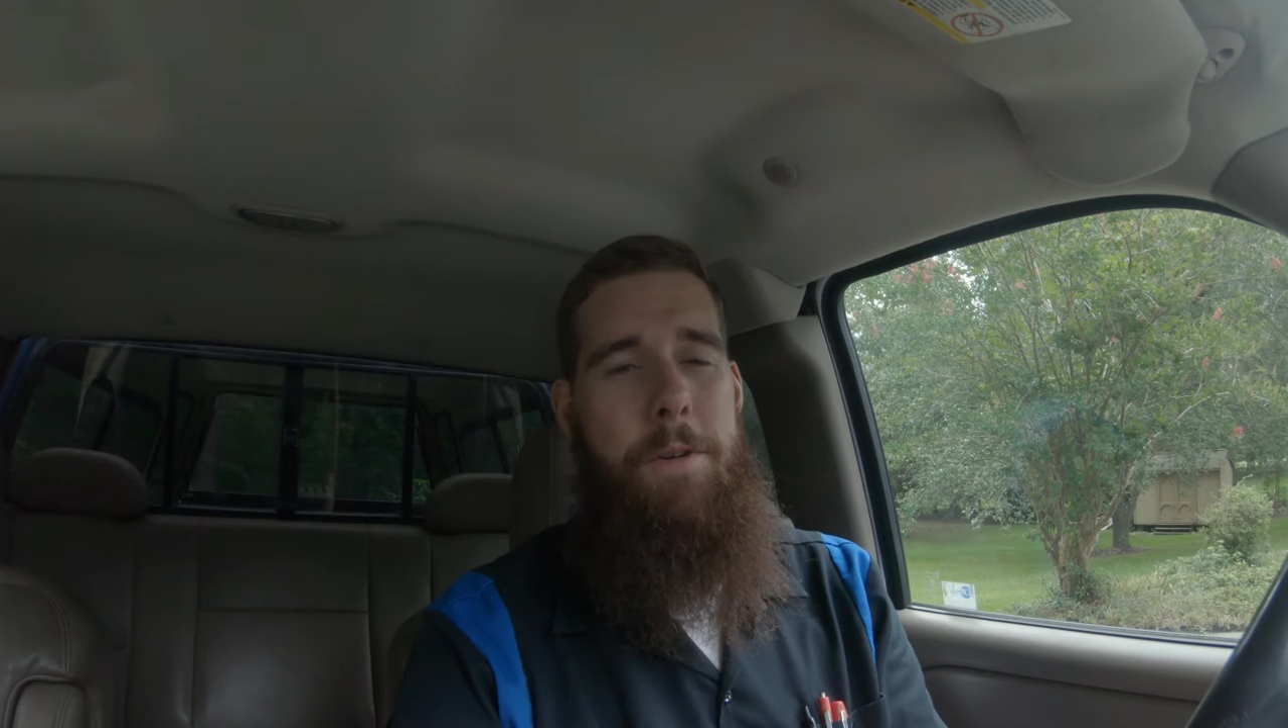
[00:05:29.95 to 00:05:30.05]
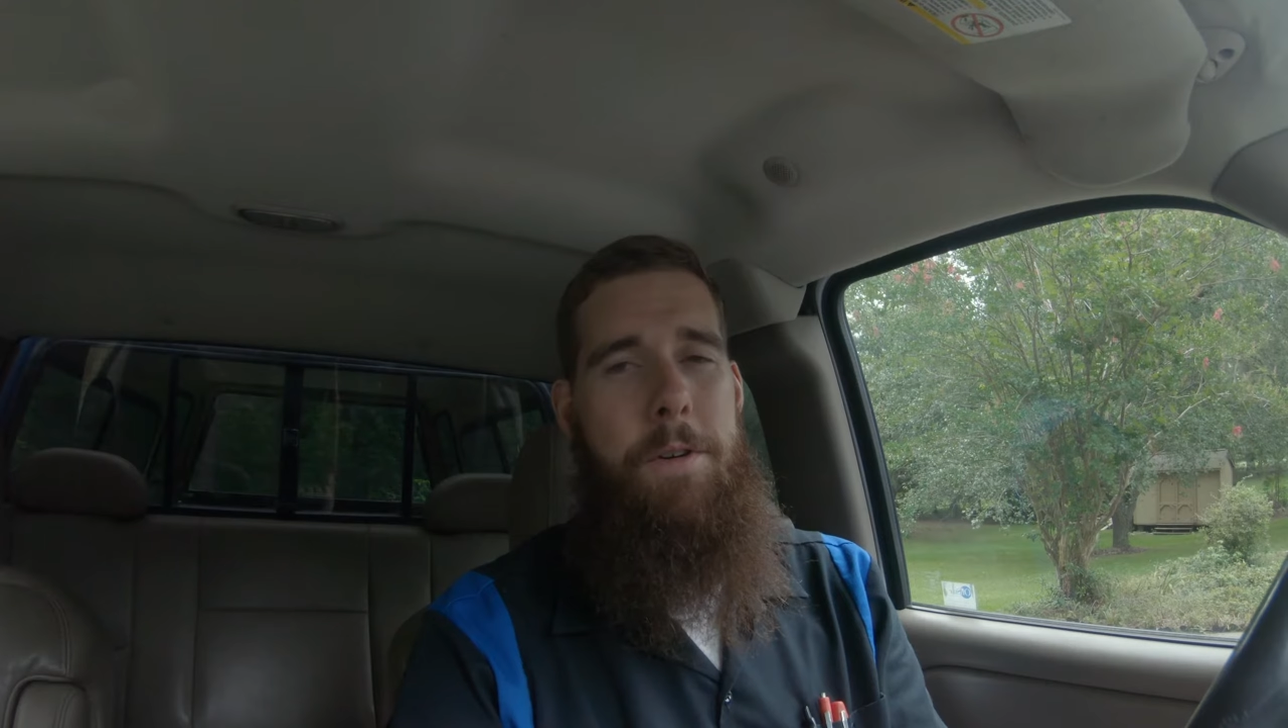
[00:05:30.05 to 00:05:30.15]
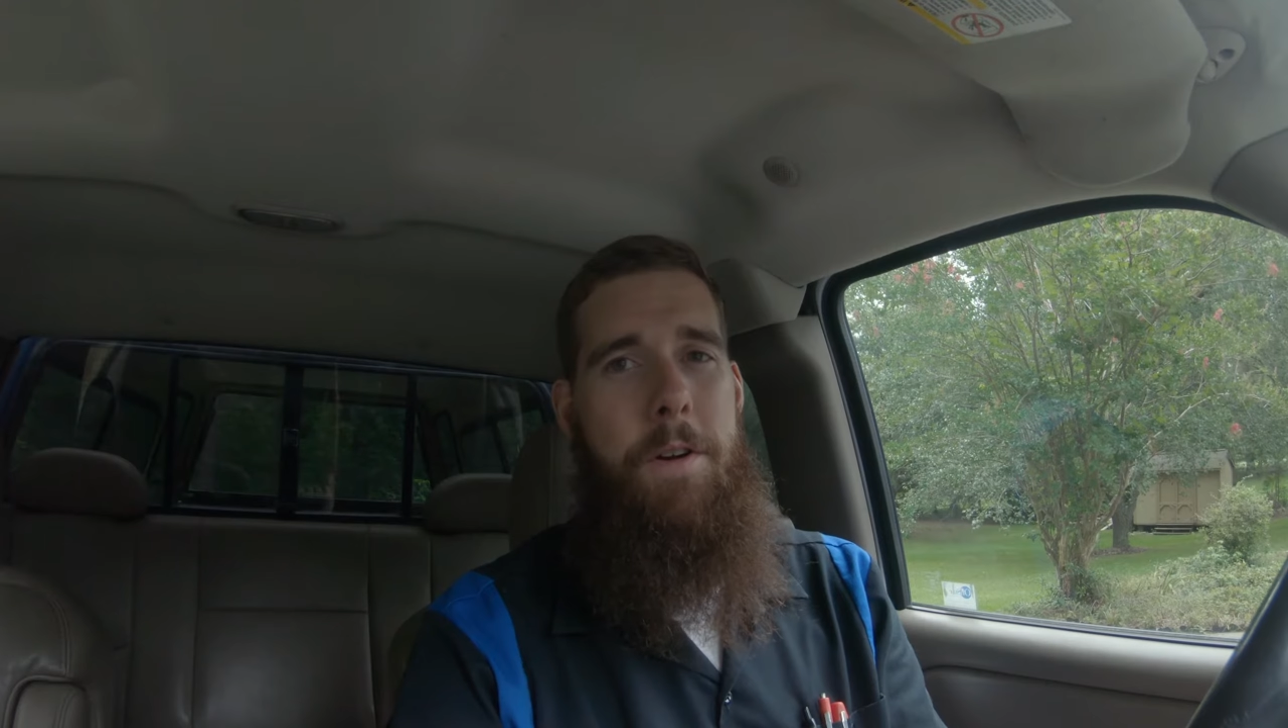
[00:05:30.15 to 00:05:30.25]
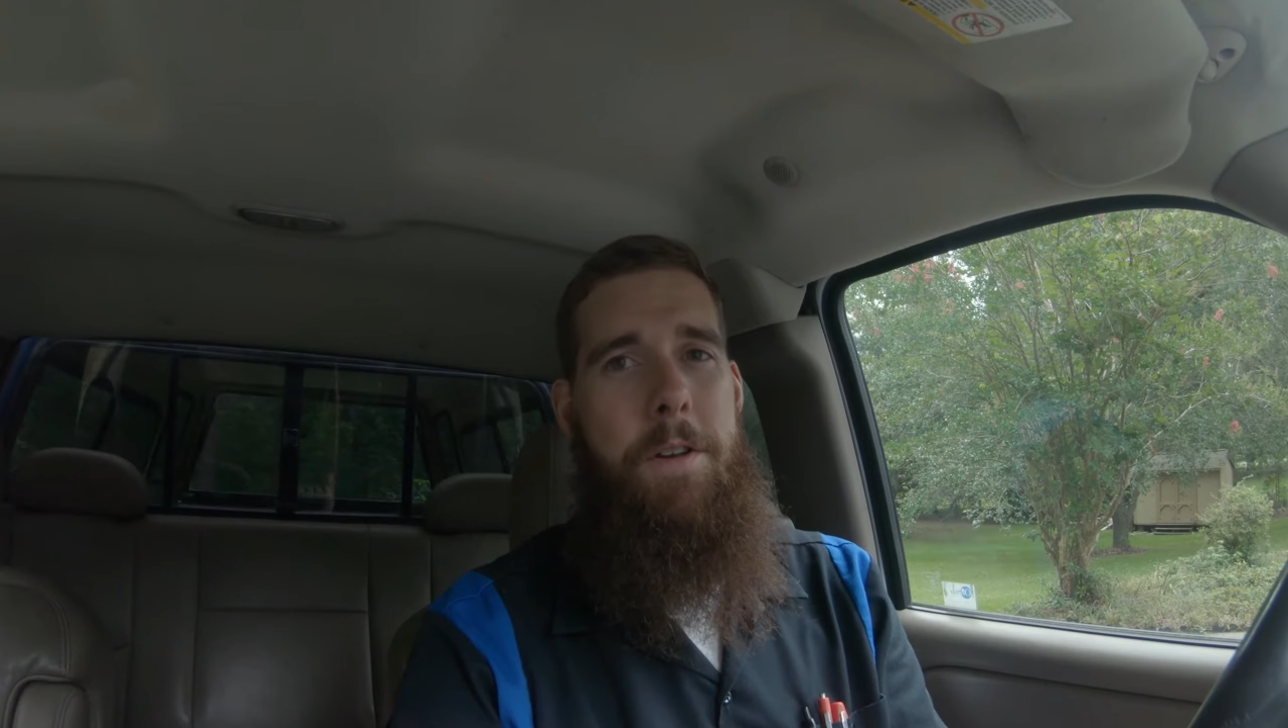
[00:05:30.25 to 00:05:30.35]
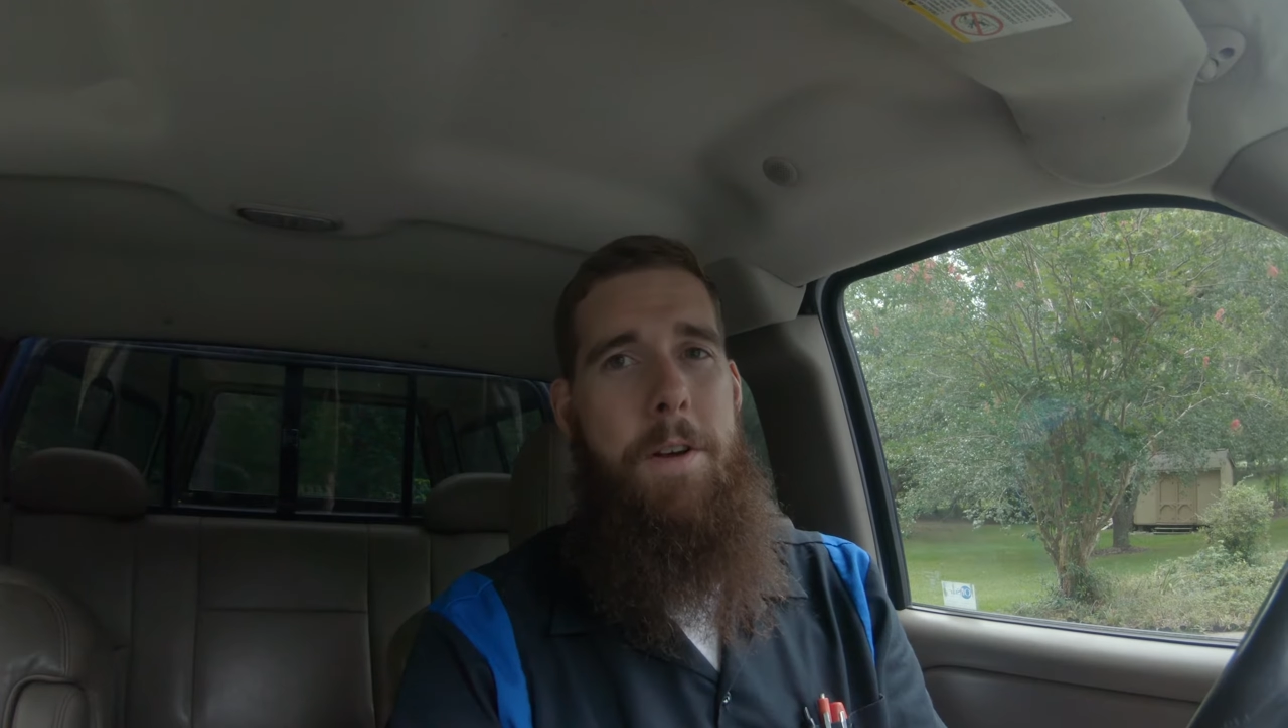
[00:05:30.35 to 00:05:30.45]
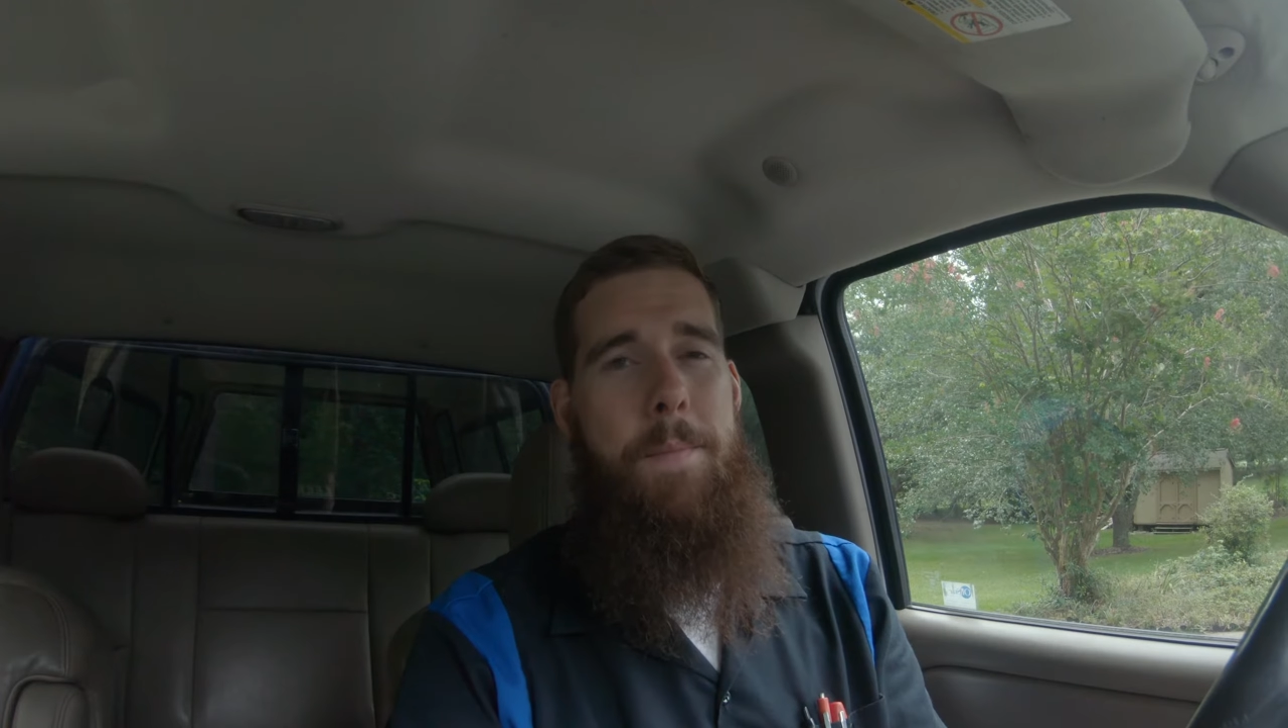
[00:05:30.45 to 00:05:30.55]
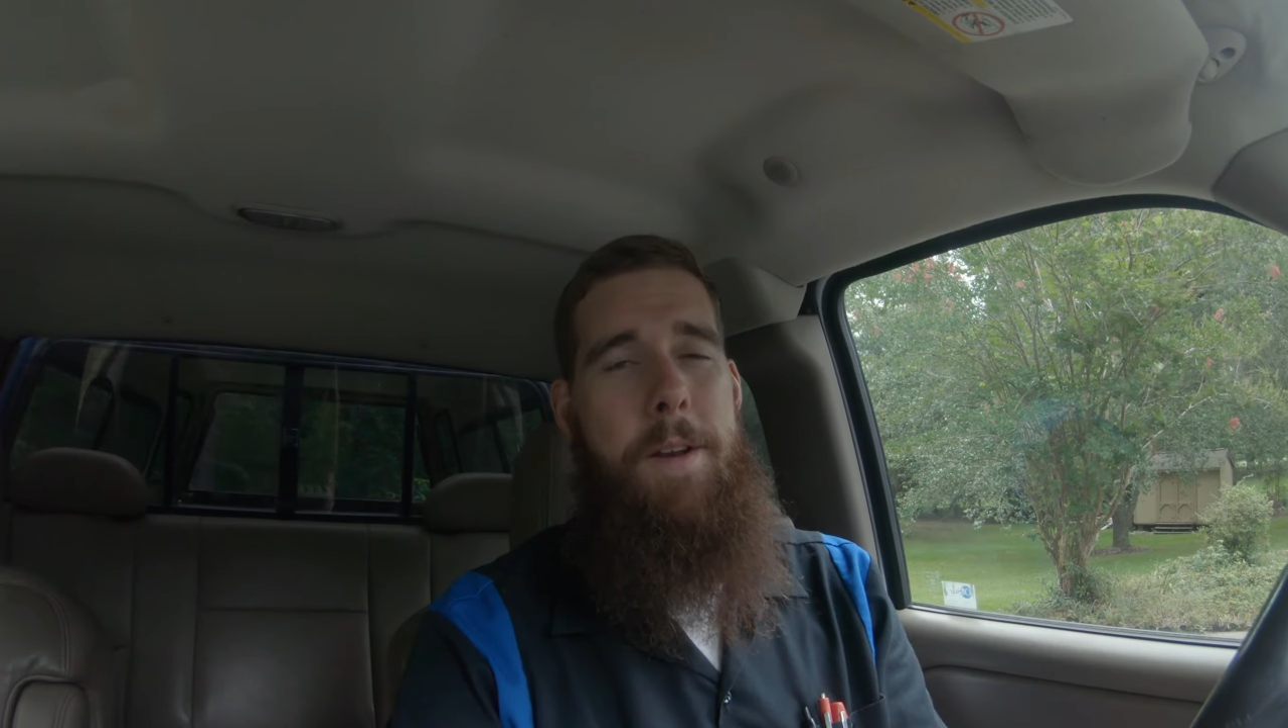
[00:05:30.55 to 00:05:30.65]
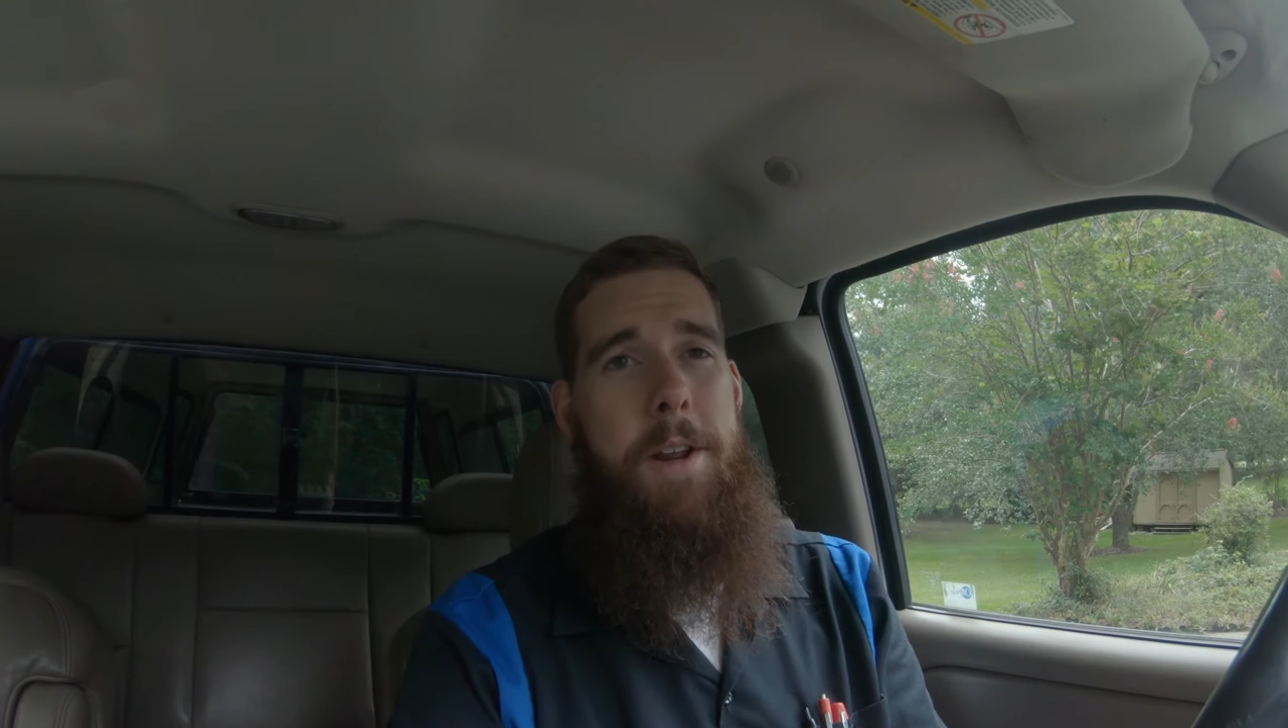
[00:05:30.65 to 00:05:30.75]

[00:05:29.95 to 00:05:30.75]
wasn't hooked up,